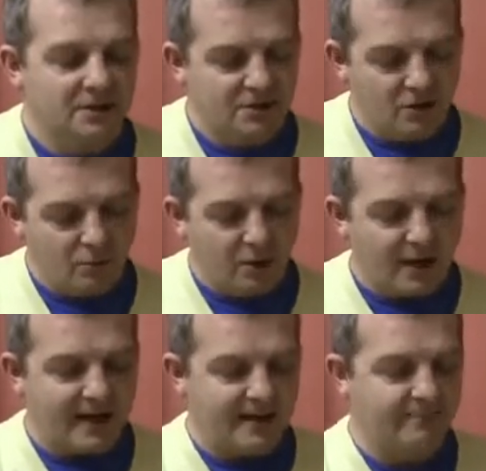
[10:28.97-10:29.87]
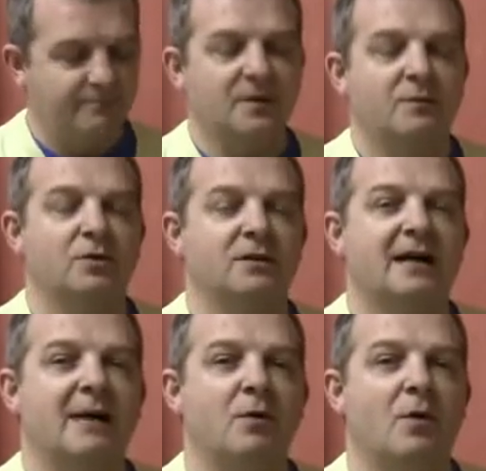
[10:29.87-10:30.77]
So put the
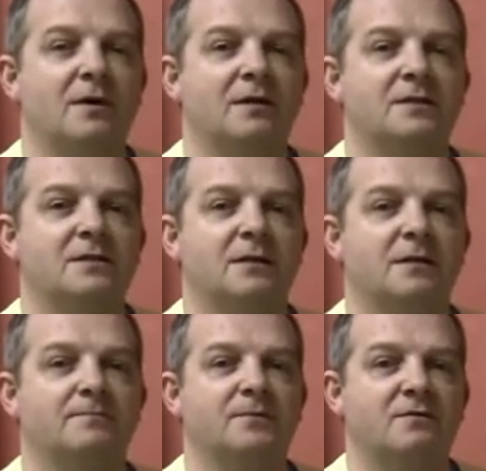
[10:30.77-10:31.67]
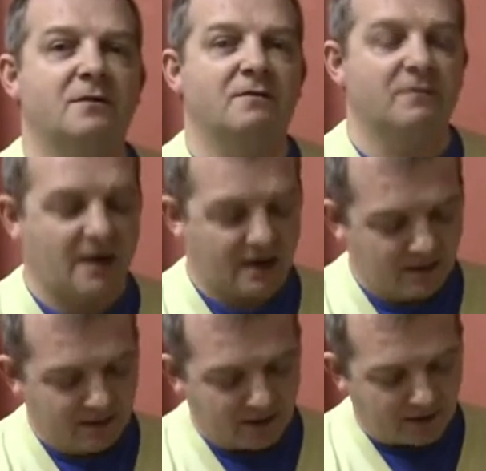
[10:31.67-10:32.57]
capo on at the 5th fret